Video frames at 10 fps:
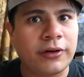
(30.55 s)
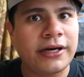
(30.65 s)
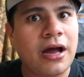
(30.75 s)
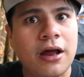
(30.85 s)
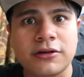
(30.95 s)

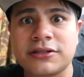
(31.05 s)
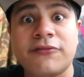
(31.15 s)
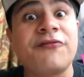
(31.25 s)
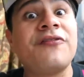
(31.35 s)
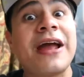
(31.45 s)
forty dollars.
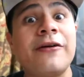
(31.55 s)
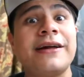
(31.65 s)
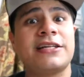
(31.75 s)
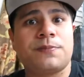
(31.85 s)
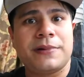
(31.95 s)
They're
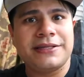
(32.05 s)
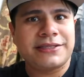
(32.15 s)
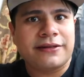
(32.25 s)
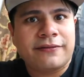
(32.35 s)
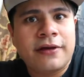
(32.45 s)
very
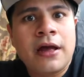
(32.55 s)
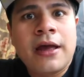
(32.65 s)
expensive.